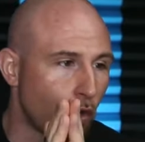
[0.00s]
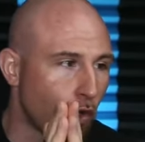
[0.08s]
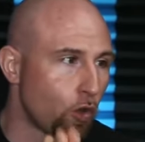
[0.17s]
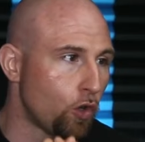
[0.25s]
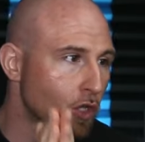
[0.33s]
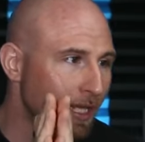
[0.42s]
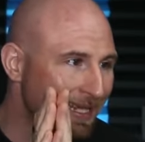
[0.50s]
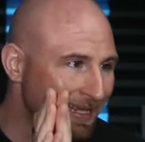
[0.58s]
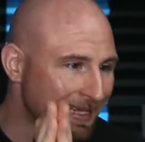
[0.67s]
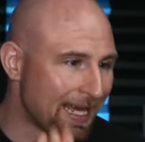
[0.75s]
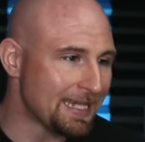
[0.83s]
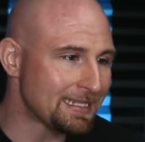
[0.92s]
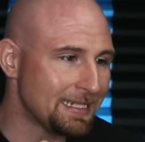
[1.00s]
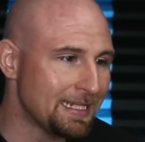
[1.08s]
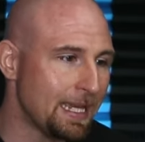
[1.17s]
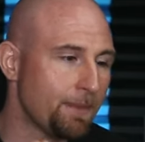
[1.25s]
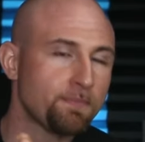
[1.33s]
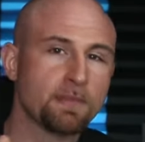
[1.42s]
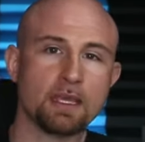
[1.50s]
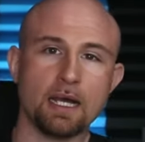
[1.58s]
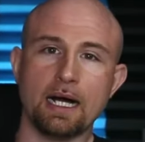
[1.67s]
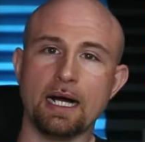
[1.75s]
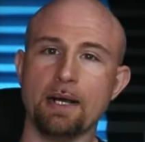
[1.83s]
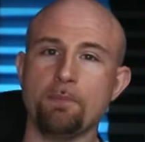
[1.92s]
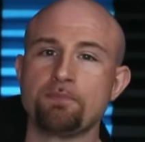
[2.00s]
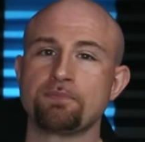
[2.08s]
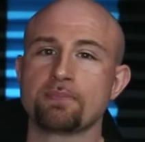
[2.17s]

whole lot today. I